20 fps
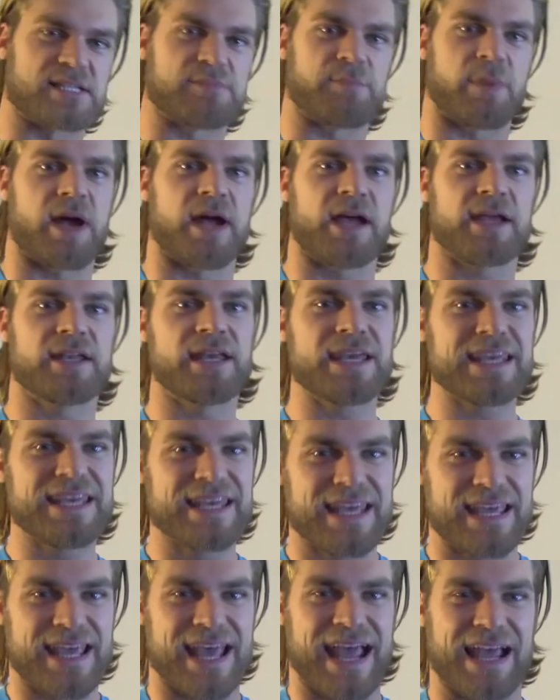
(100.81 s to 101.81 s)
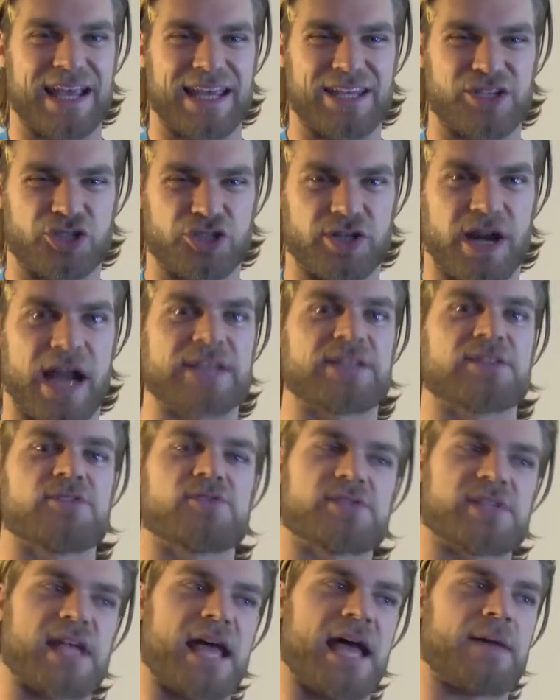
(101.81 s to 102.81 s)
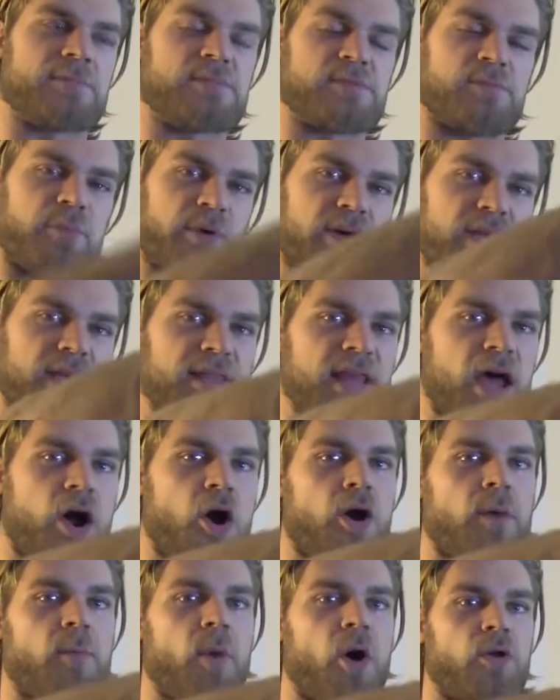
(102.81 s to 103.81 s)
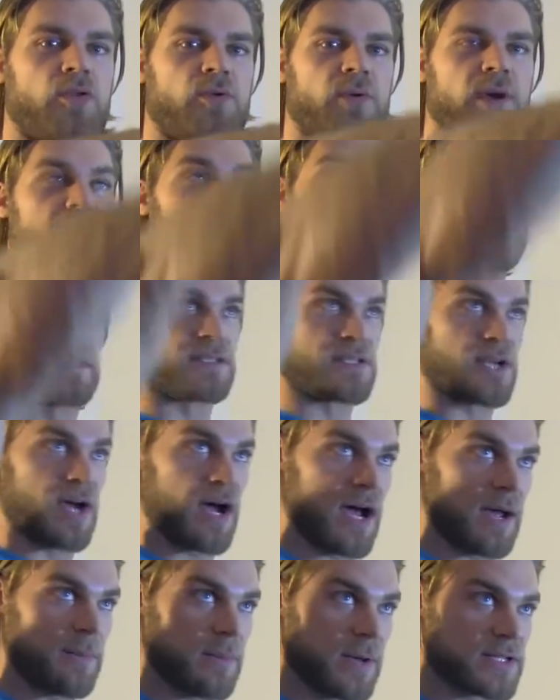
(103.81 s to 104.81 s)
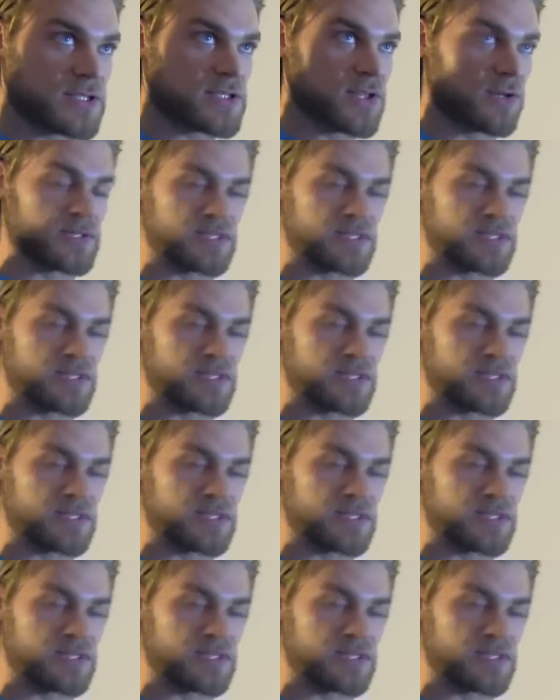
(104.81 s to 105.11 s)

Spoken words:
spine, contracting those abs, bringing that arm all the way up to the top. So